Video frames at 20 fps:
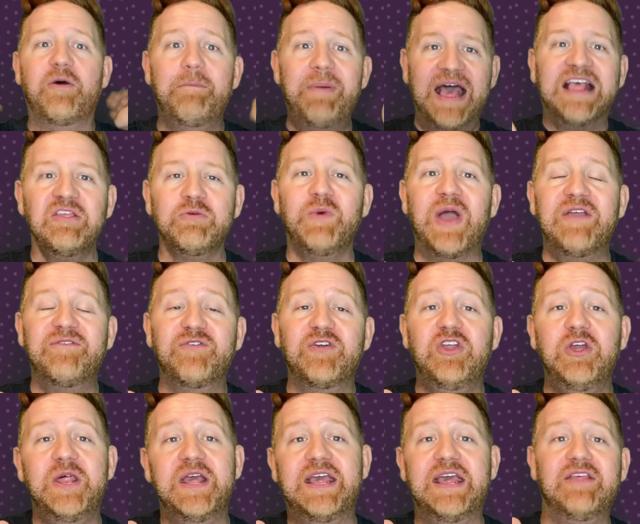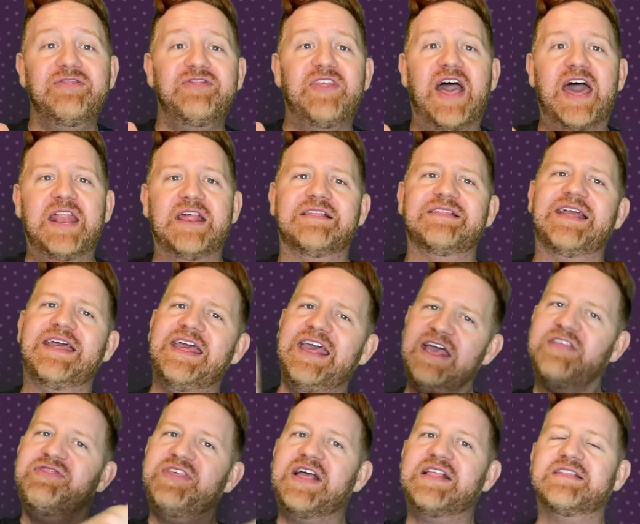best way for you to get that is to
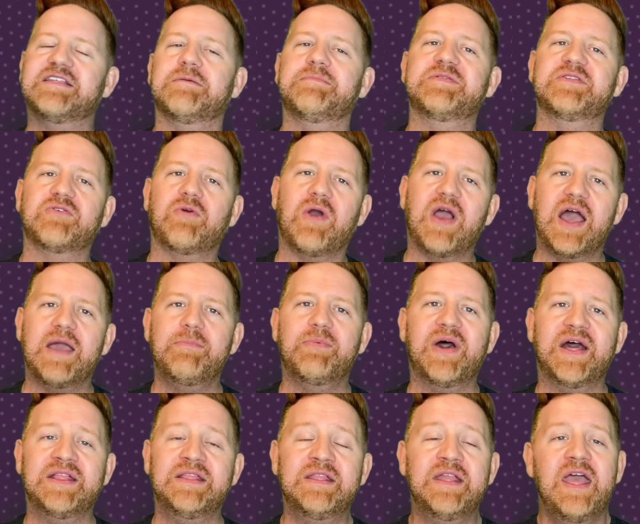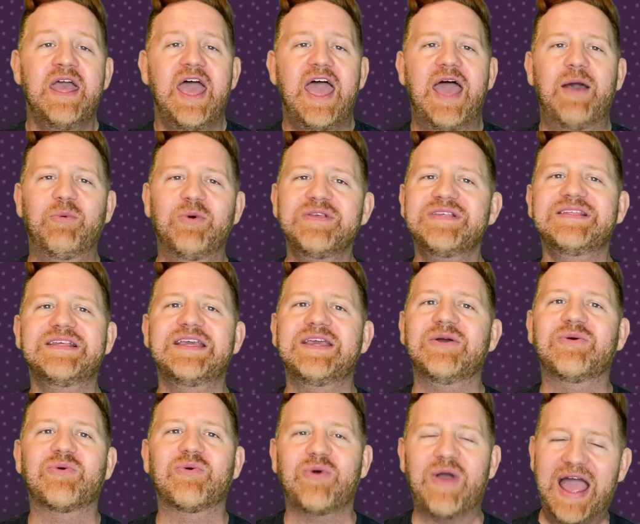hit that subscribe button, and we'll see you
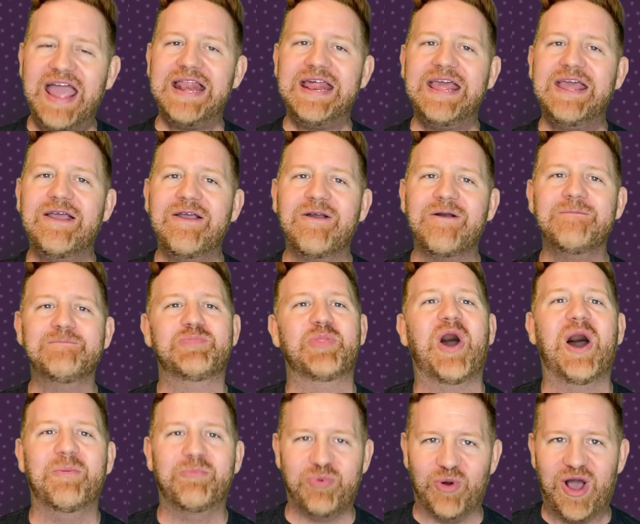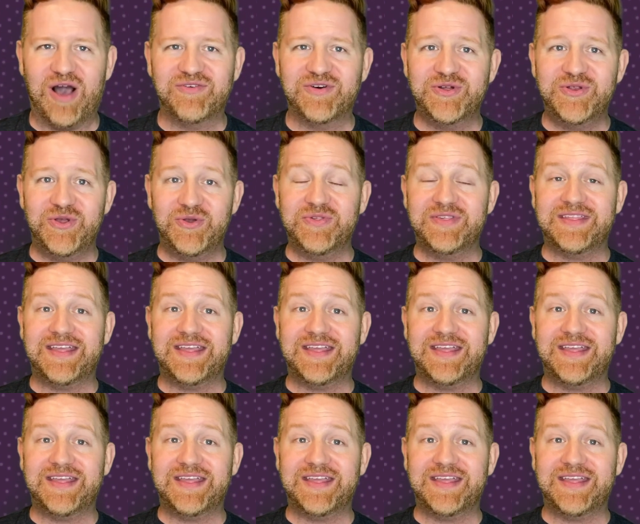right here on Bravo News